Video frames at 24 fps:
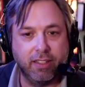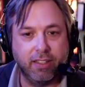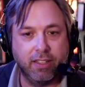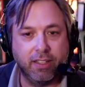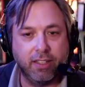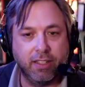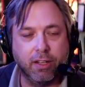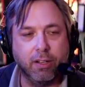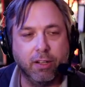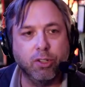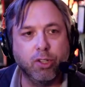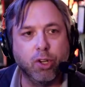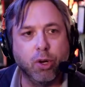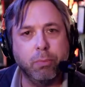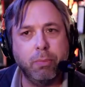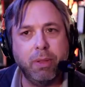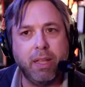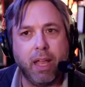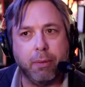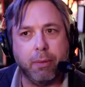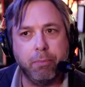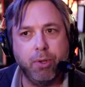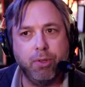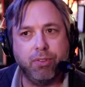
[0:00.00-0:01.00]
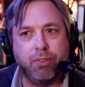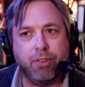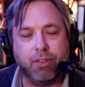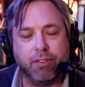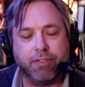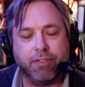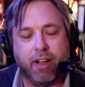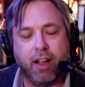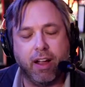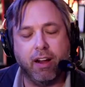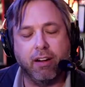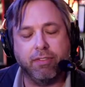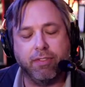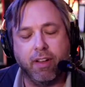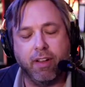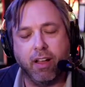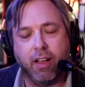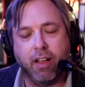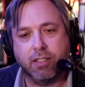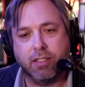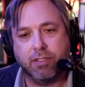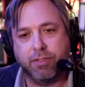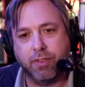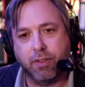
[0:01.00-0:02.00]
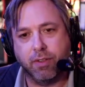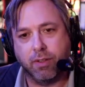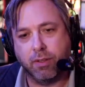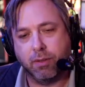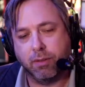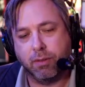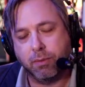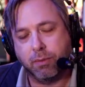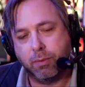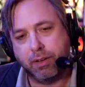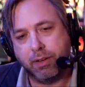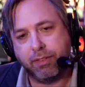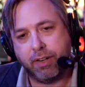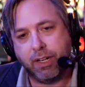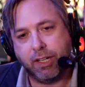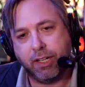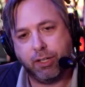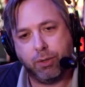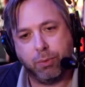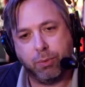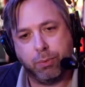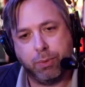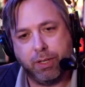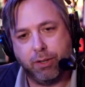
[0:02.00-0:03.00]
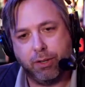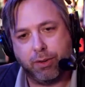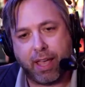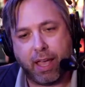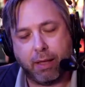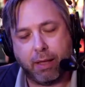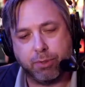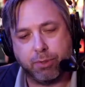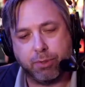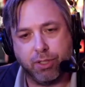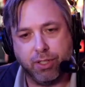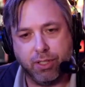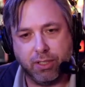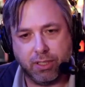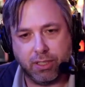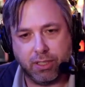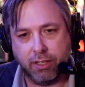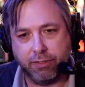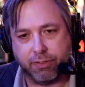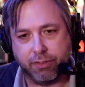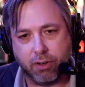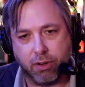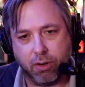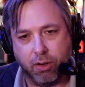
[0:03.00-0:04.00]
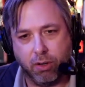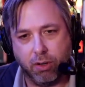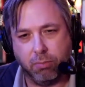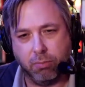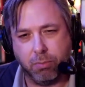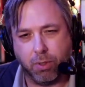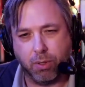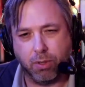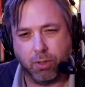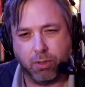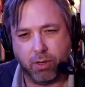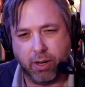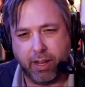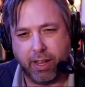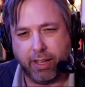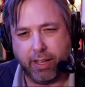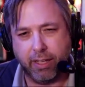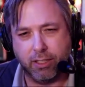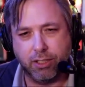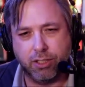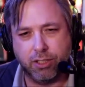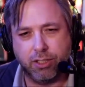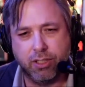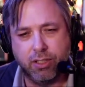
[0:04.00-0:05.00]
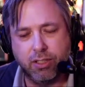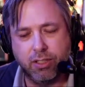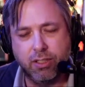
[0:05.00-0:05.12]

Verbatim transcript: You know, normally I'm using Firefox for whenever I do a window capture instead of Chrome or Edge.